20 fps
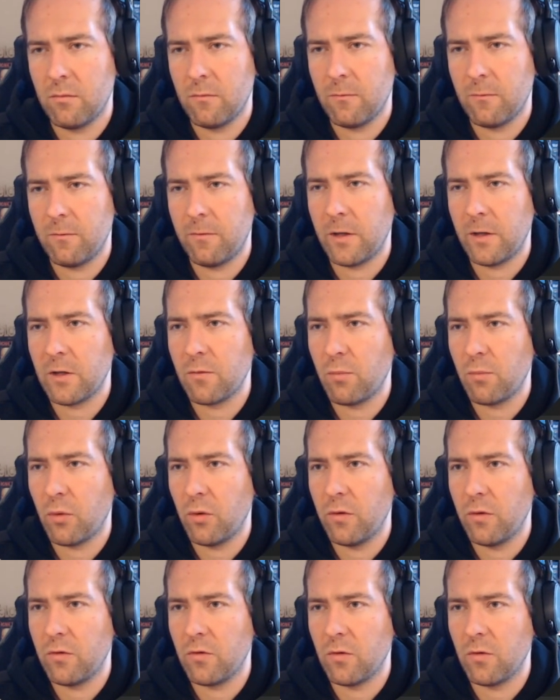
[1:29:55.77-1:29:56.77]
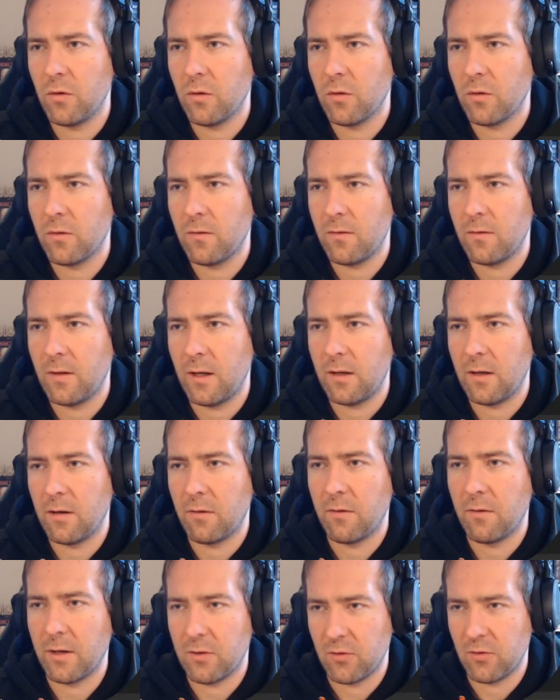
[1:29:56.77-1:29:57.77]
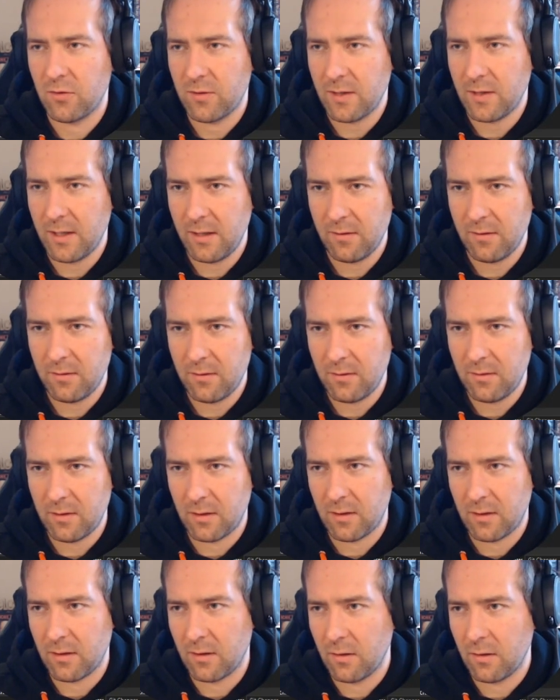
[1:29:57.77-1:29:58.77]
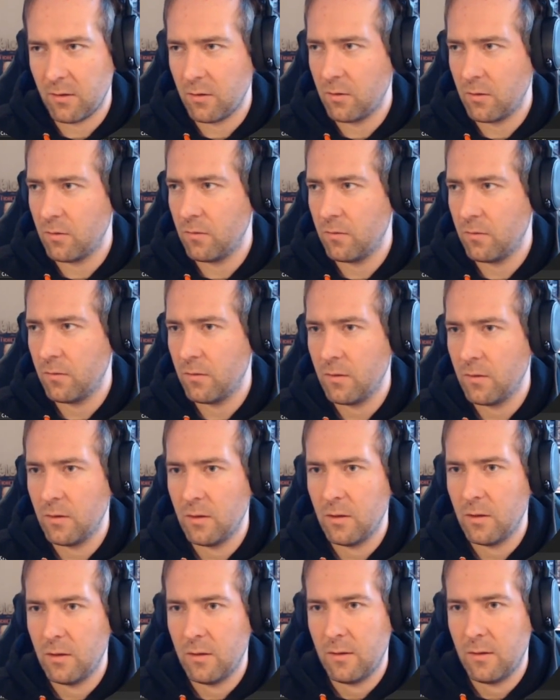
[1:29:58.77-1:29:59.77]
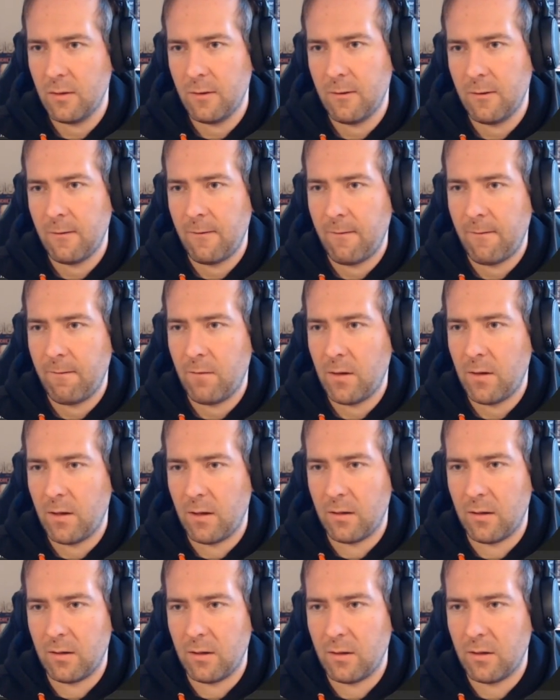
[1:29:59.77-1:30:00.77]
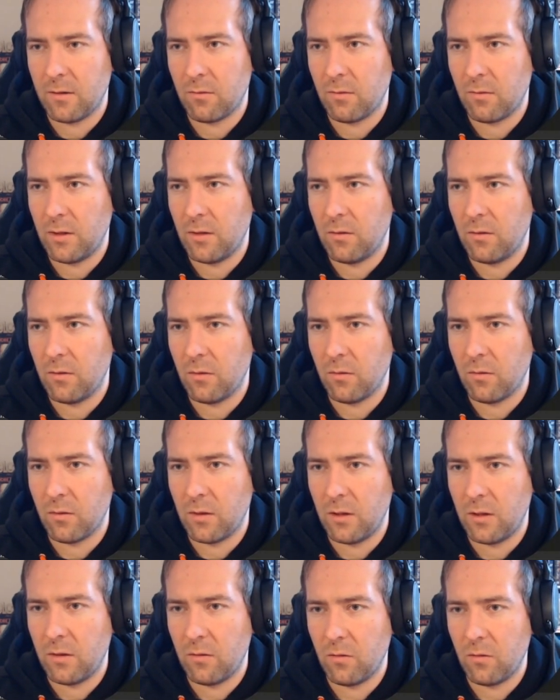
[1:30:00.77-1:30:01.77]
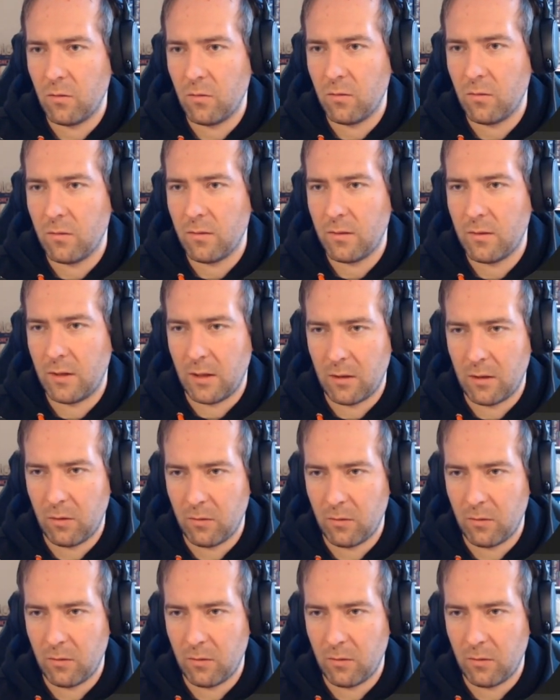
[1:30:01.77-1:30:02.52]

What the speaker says: fixed point should not take directions either, that can go. And here we don't need to include